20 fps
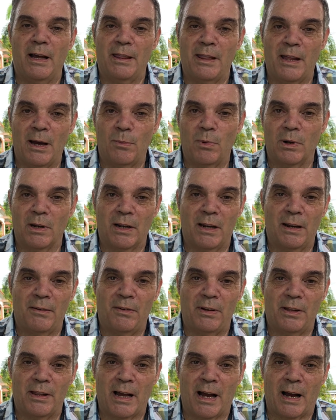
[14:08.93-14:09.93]
Then we'll give
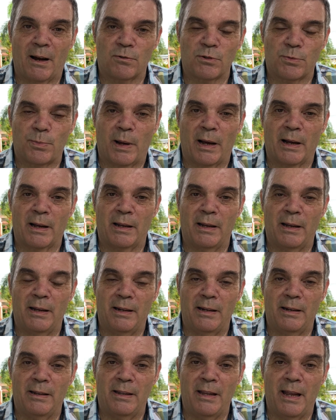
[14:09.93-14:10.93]
you the house back
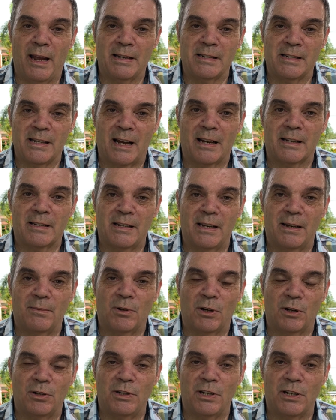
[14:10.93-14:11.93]
in the exact same
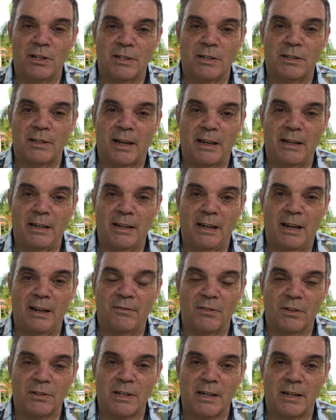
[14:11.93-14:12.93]
condition that you
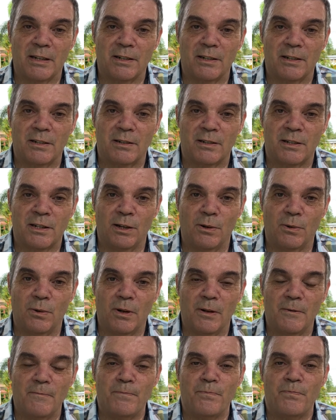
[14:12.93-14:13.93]
give us it to.
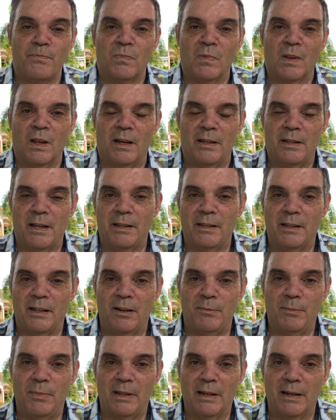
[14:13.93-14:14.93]
And then they
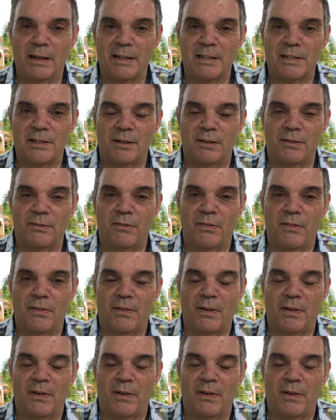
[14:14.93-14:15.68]
give me the list of